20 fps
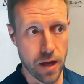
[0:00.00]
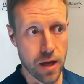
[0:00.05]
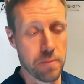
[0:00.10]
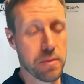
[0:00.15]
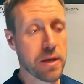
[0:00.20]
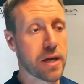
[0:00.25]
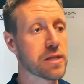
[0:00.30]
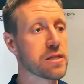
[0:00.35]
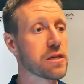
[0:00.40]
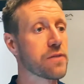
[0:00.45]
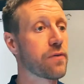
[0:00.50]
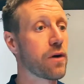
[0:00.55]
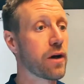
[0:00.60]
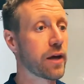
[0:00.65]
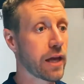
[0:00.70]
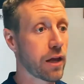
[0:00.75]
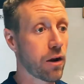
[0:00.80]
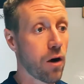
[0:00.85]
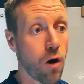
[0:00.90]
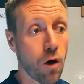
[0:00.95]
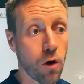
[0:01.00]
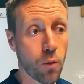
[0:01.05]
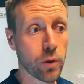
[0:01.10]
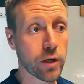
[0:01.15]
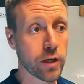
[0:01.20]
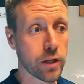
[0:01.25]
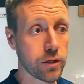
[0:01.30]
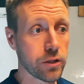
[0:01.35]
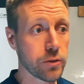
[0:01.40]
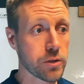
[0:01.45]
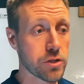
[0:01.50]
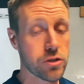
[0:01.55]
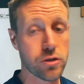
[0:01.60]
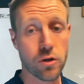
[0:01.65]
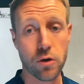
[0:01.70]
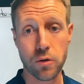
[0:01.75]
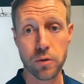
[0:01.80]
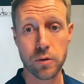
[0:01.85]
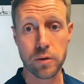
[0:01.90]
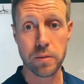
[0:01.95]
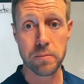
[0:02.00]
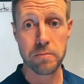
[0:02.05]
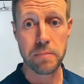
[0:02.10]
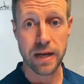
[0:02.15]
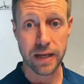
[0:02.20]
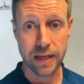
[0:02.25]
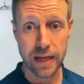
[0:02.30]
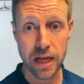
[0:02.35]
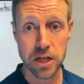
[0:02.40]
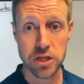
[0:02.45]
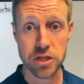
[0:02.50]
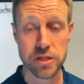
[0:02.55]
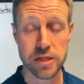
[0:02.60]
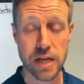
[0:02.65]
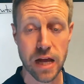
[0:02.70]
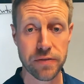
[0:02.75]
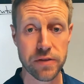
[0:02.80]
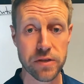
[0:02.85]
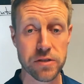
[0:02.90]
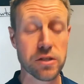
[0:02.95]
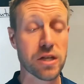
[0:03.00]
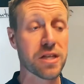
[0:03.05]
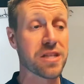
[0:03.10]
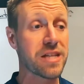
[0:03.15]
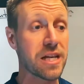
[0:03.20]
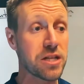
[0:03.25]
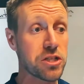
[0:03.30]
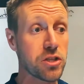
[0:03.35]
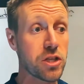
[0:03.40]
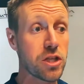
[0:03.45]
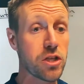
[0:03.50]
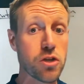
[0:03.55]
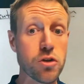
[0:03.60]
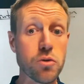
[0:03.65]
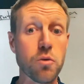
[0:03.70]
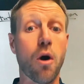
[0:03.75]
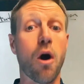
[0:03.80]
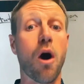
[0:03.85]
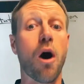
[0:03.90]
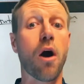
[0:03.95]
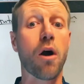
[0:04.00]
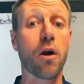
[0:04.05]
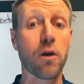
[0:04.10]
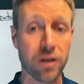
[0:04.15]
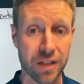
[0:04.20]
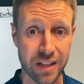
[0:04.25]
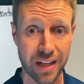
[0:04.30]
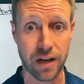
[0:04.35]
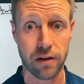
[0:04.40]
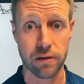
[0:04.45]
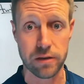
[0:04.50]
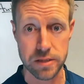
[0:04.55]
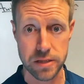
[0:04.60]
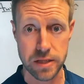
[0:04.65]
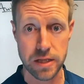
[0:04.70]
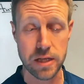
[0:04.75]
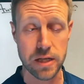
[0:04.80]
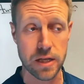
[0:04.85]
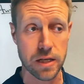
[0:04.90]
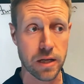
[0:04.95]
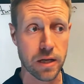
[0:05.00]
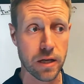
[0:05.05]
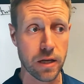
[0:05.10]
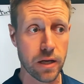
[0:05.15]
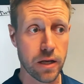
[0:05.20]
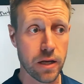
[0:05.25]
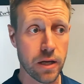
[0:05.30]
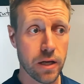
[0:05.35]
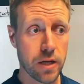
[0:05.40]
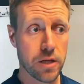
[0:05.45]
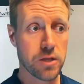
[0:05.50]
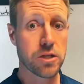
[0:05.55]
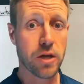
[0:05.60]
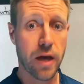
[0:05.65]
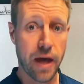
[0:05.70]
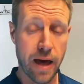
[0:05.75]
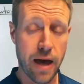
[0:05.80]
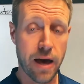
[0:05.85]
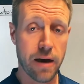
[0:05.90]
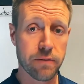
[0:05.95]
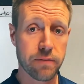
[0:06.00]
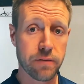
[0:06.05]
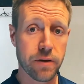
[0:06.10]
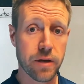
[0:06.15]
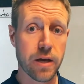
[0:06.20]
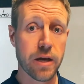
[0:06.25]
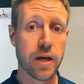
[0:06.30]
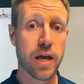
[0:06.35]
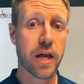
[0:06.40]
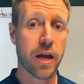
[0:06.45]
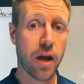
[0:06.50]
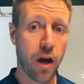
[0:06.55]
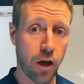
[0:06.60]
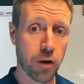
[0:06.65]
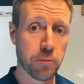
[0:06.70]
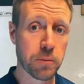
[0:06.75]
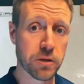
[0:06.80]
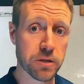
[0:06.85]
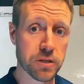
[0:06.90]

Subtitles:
Because if, again, all we're going to do is throw medications at this, essentially you are guaranteed to have an autoimmune